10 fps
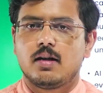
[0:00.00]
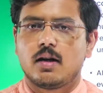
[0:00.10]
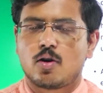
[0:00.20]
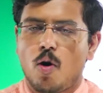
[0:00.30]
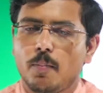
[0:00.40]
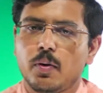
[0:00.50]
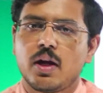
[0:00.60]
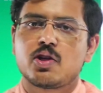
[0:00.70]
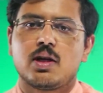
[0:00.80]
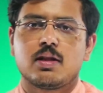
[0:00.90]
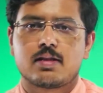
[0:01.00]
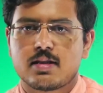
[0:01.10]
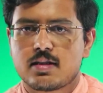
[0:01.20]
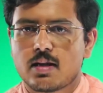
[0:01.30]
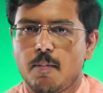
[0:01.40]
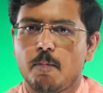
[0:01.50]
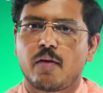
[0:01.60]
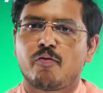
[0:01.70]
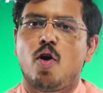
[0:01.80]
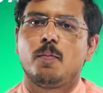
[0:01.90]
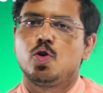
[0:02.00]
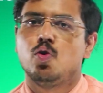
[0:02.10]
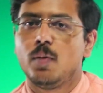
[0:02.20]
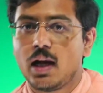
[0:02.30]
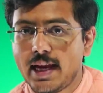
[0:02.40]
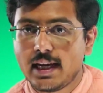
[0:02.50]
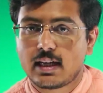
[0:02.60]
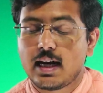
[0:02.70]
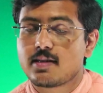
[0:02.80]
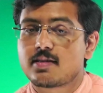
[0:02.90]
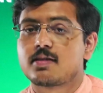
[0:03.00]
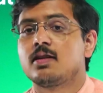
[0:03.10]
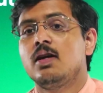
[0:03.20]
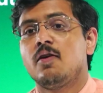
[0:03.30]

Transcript: a computational system perform human-like tasks